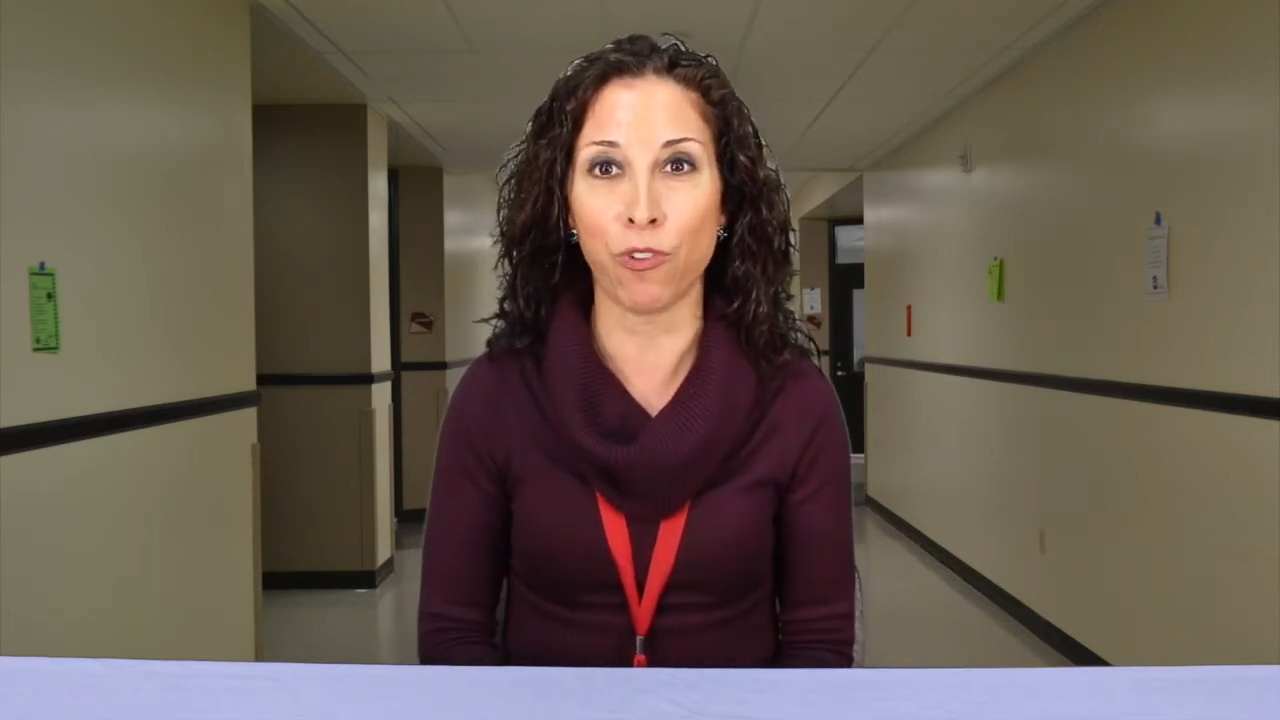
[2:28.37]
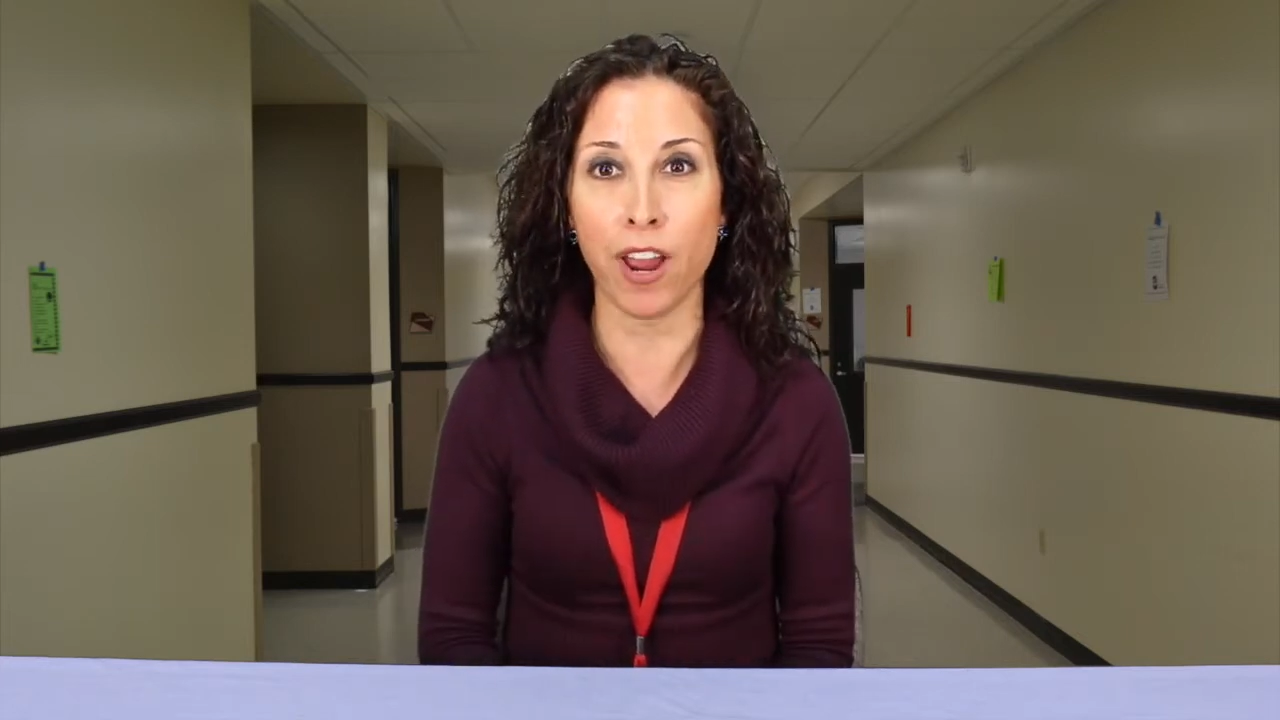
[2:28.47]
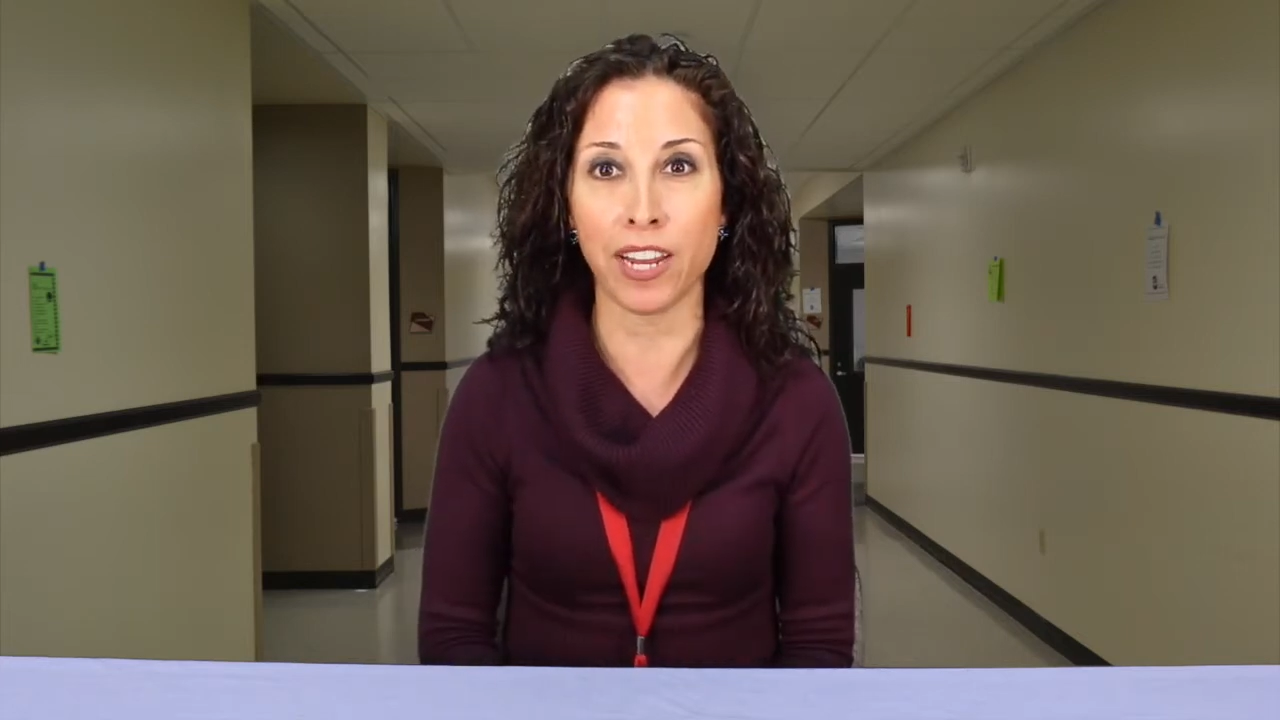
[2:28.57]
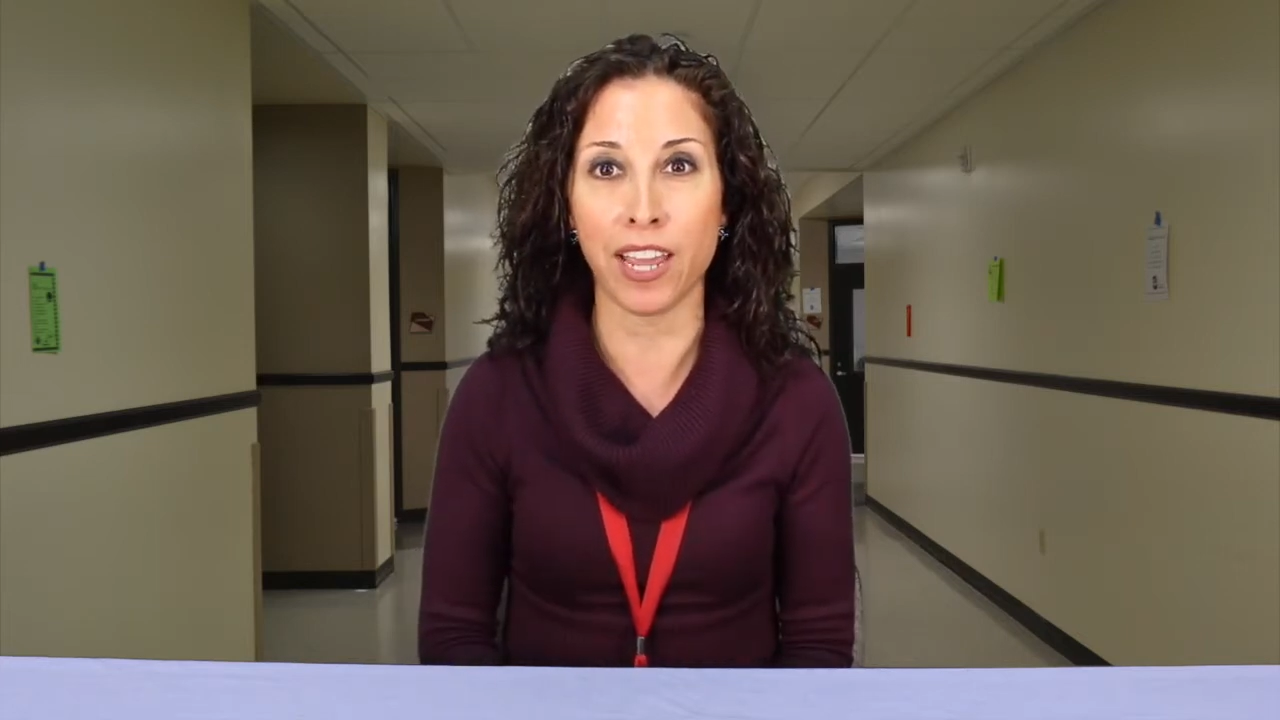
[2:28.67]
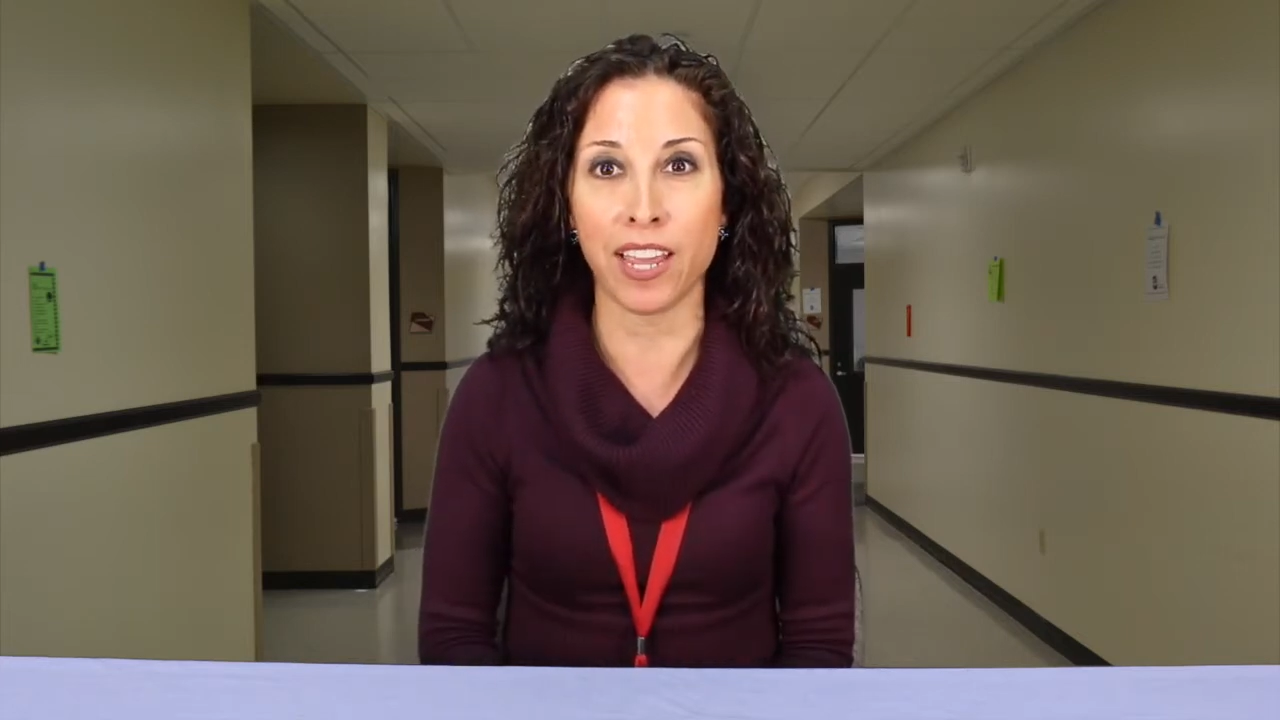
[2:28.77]

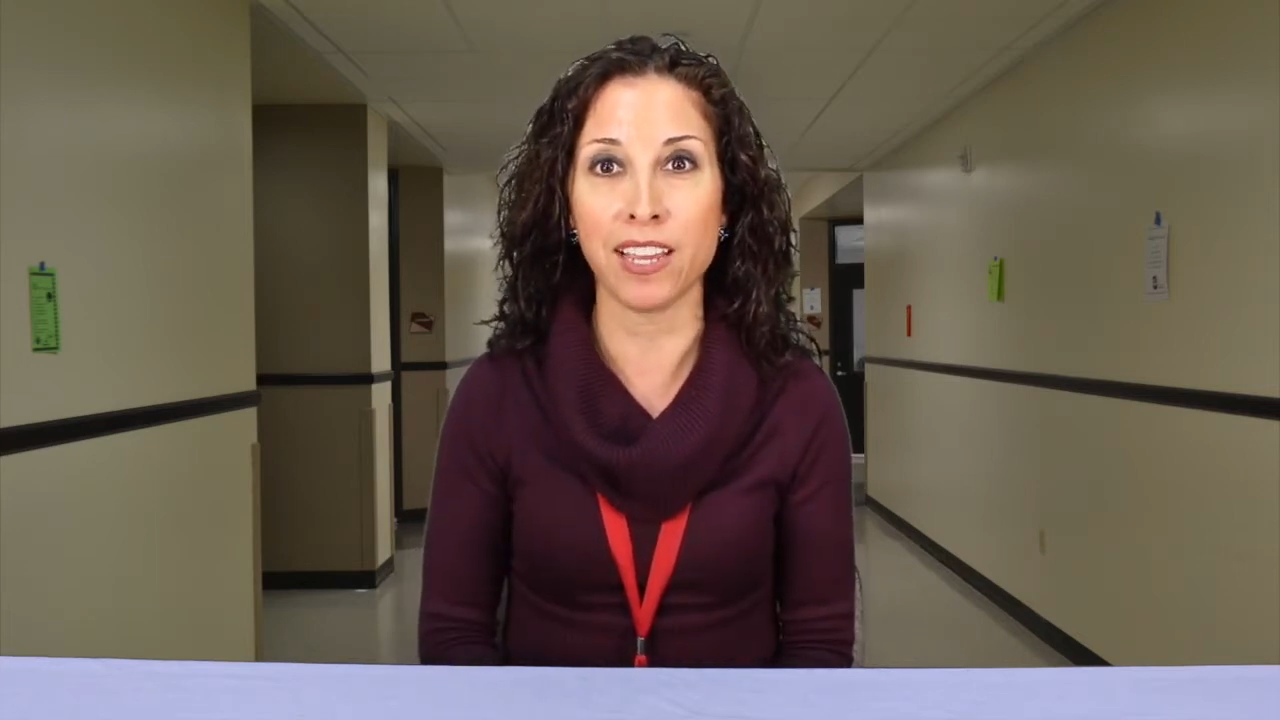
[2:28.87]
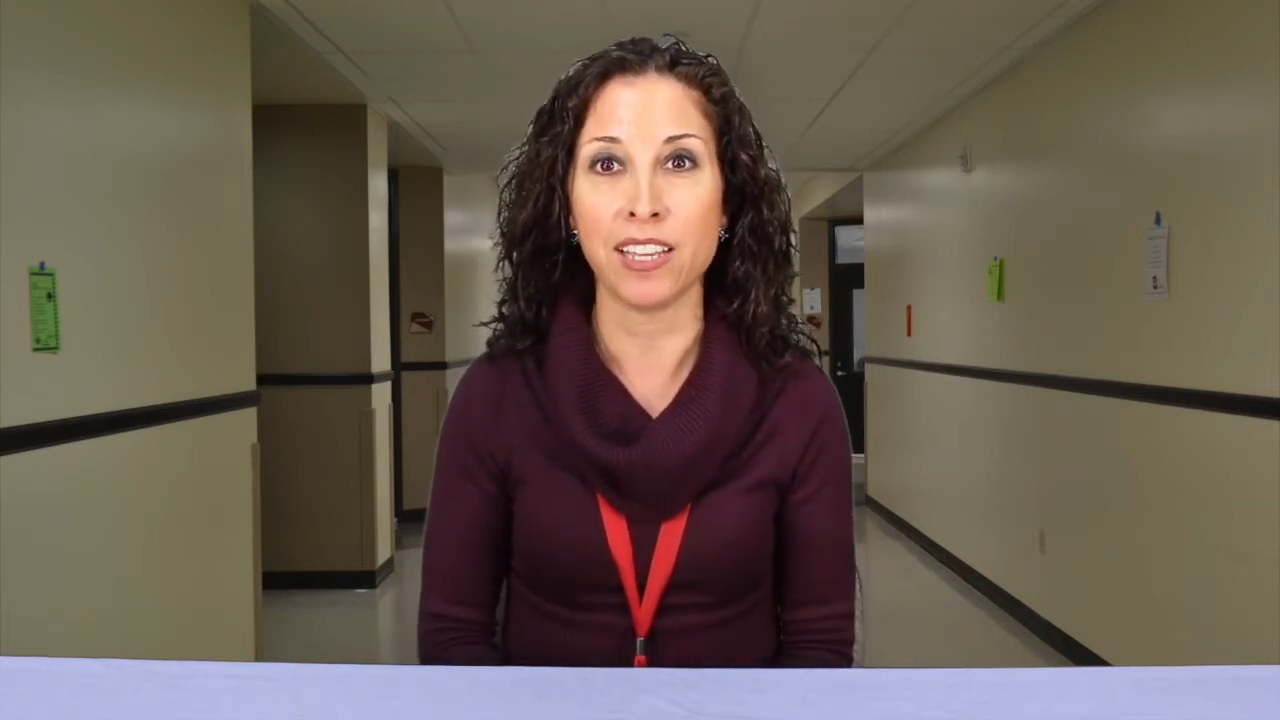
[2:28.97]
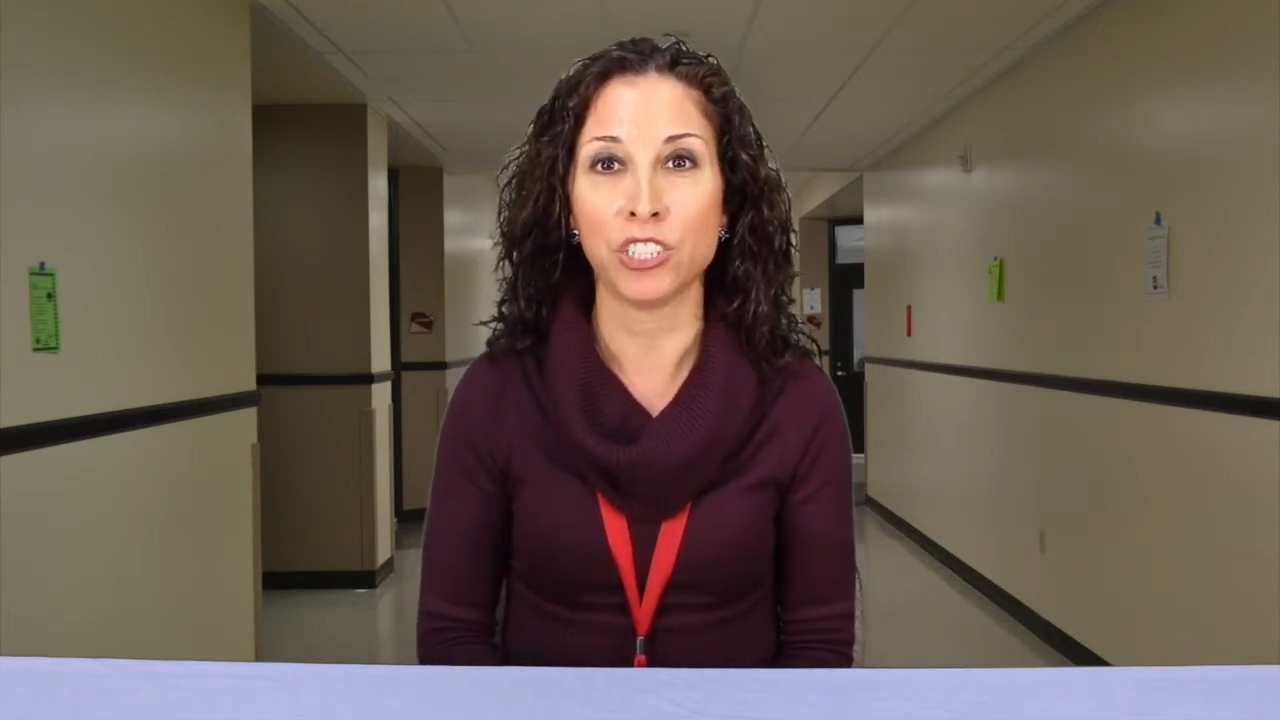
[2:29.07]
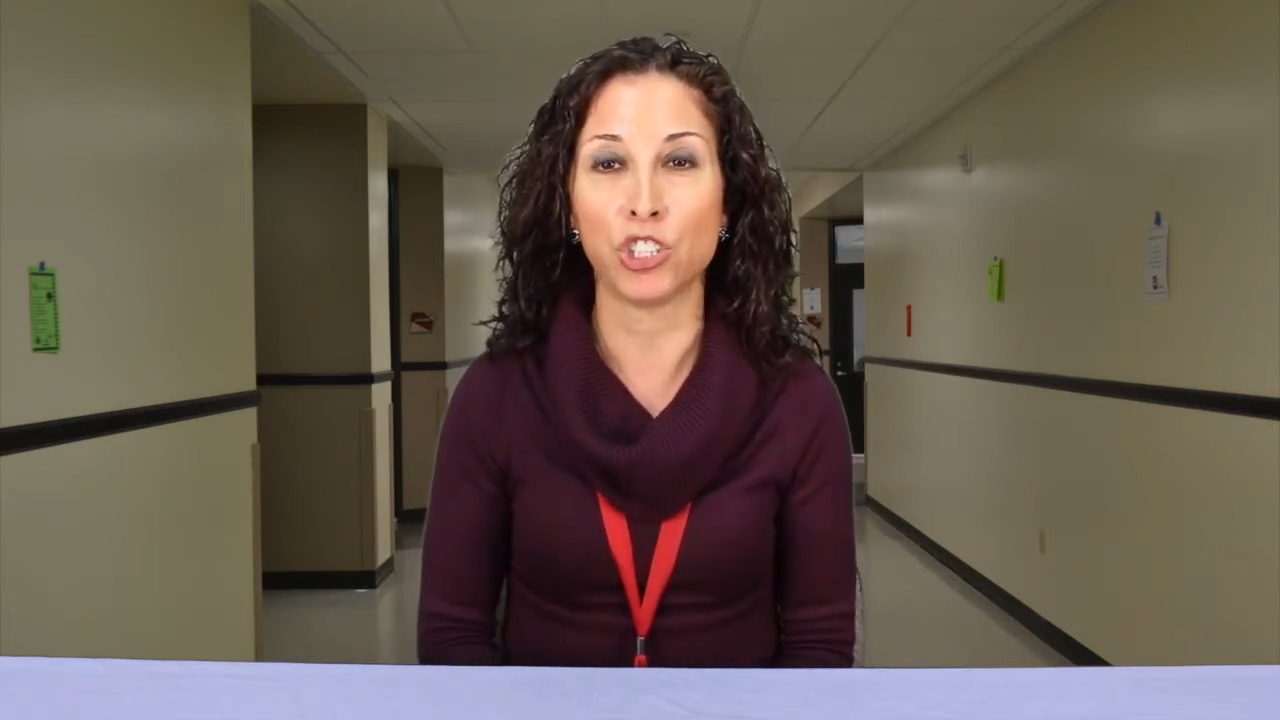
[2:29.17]
Friday,